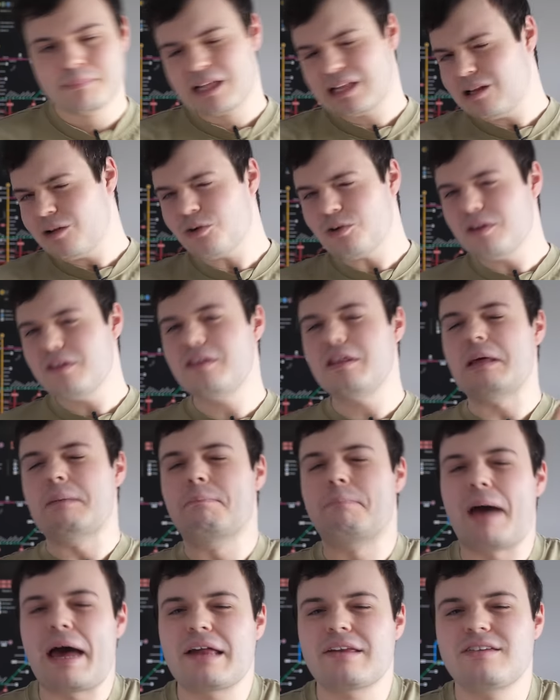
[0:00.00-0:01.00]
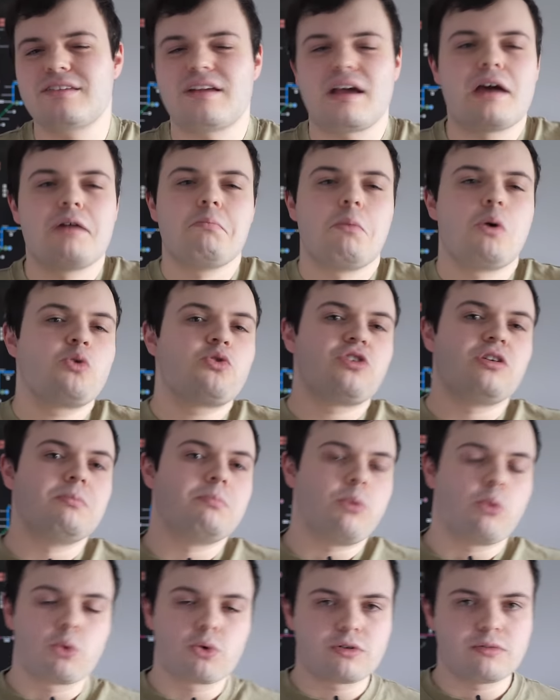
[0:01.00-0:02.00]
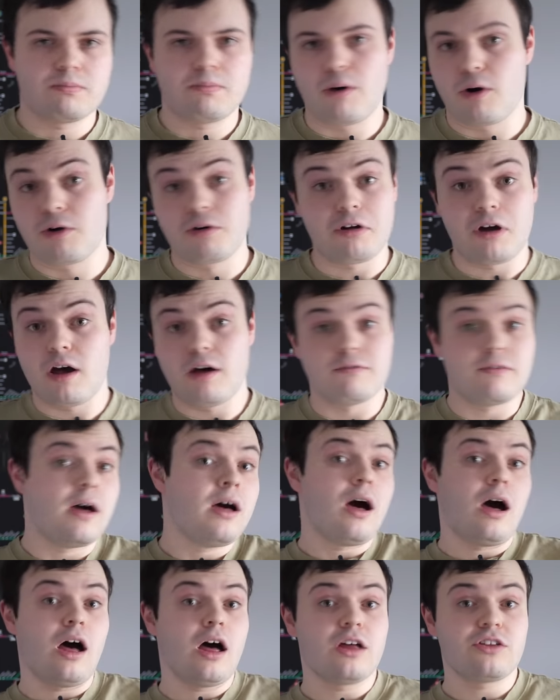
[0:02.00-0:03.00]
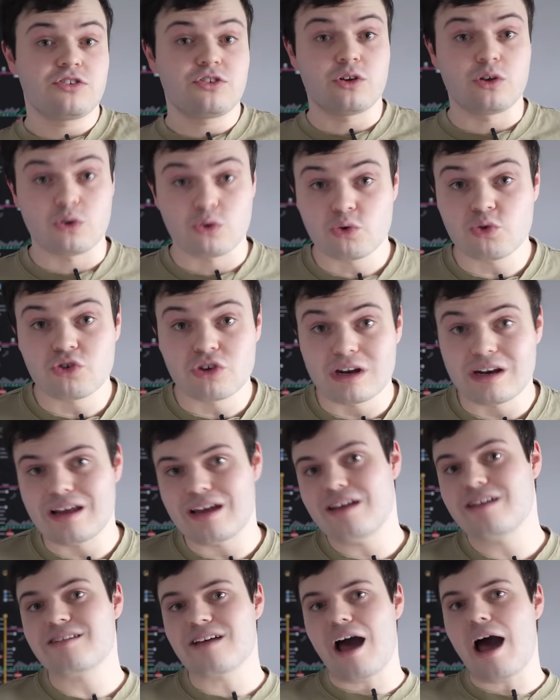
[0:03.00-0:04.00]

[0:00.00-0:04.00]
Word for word: Clearly the best and most important part of a solution is